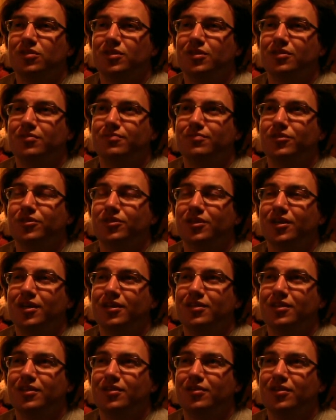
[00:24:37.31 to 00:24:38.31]
Look
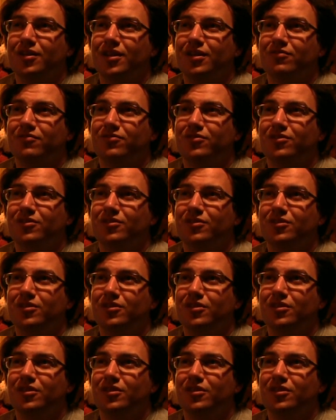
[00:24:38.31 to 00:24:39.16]
on the internet for